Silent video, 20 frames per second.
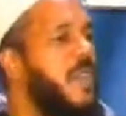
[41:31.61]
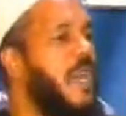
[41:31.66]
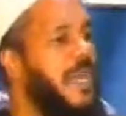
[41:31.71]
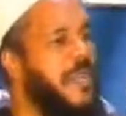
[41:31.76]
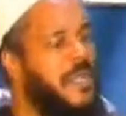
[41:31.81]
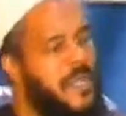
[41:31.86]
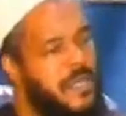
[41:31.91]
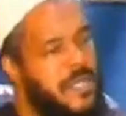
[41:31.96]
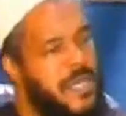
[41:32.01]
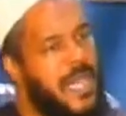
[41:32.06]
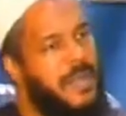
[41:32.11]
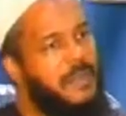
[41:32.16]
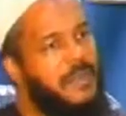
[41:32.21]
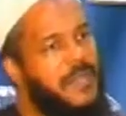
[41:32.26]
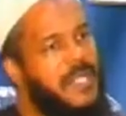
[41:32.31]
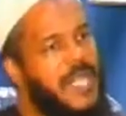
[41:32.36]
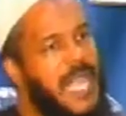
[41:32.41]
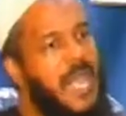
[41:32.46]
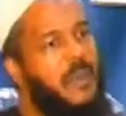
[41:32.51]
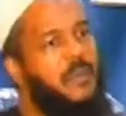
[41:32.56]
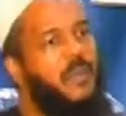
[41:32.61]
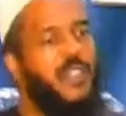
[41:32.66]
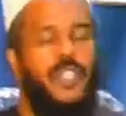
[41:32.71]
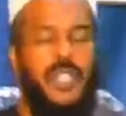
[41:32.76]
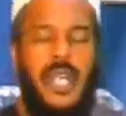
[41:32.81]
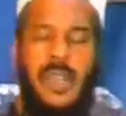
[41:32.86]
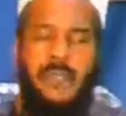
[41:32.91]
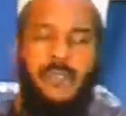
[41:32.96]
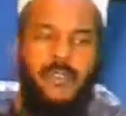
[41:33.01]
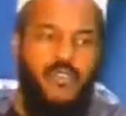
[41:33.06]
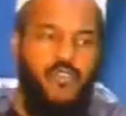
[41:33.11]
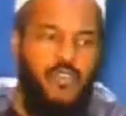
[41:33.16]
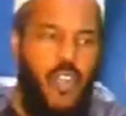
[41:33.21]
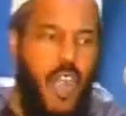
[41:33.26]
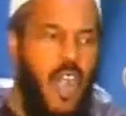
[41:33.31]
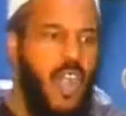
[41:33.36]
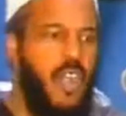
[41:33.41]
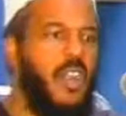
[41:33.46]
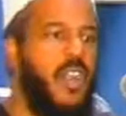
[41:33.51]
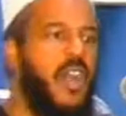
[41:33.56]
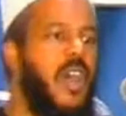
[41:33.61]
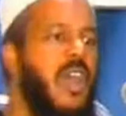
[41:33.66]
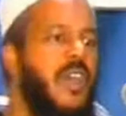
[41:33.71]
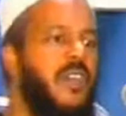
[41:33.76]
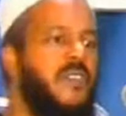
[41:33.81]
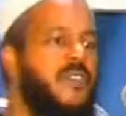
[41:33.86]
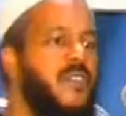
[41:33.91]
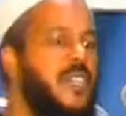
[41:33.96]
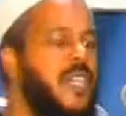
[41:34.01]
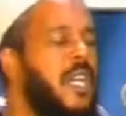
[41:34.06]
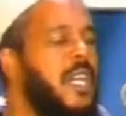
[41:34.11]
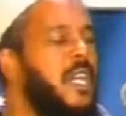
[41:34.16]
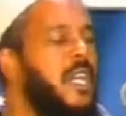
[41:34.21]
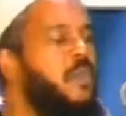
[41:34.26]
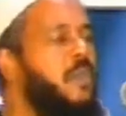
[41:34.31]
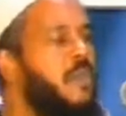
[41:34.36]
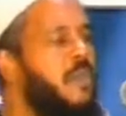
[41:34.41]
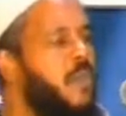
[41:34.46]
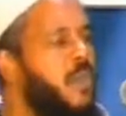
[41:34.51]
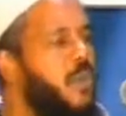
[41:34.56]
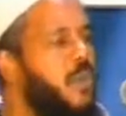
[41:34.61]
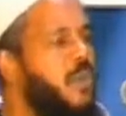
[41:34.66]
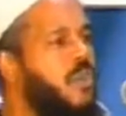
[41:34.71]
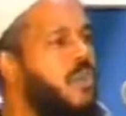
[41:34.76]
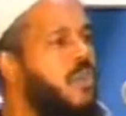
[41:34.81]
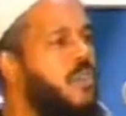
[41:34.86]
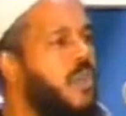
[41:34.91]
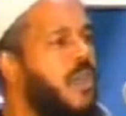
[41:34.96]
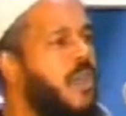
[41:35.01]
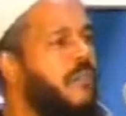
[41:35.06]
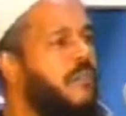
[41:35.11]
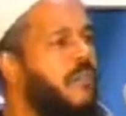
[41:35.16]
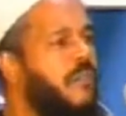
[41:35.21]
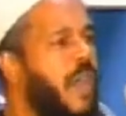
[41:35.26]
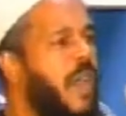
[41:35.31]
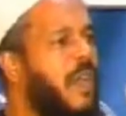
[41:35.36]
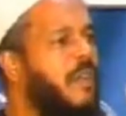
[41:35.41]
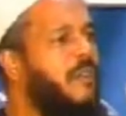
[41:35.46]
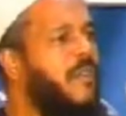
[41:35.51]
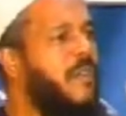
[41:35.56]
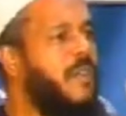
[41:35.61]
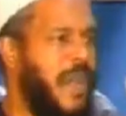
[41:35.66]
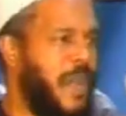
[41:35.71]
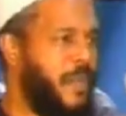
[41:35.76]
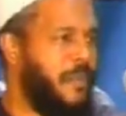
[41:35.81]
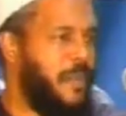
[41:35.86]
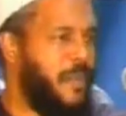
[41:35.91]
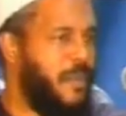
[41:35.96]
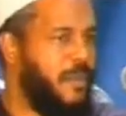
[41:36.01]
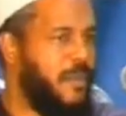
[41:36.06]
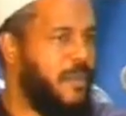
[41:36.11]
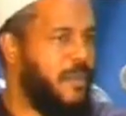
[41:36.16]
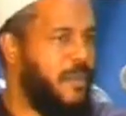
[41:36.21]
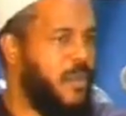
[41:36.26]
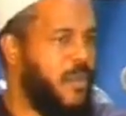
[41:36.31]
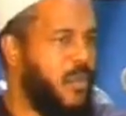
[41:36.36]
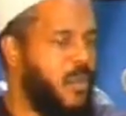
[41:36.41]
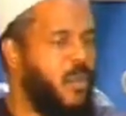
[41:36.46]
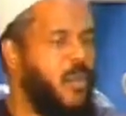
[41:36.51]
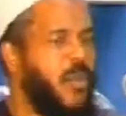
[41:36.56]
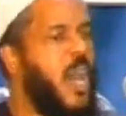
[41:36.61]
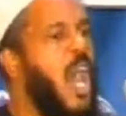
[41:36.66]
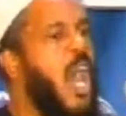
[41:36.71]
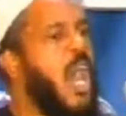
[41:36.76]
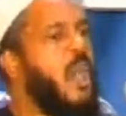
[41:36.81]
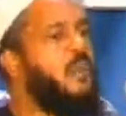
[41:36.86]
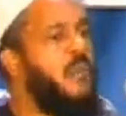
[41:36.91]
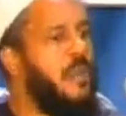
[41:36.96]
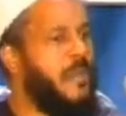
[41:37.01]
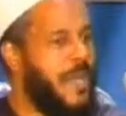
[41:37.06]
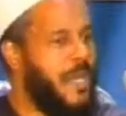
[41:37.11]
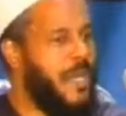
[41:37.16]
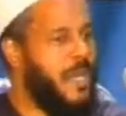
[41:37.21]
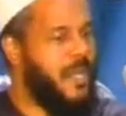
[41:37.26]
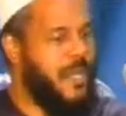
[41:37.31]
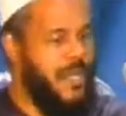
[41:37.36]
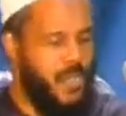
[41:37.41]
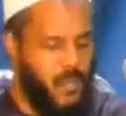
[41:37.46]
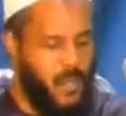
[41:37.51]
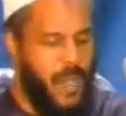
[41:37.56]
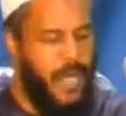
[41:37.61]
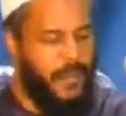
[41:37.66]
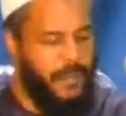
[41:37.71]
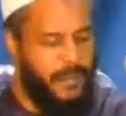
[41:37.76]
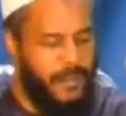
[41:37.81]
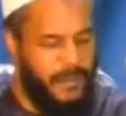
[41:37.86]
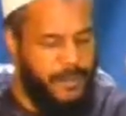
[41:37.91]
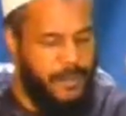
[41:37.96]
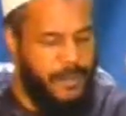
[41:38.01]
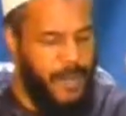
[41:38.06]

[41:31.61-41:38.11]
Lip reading: and at the same time we should have strong laws dealing with those who are involved in rape, who would harm women in this way.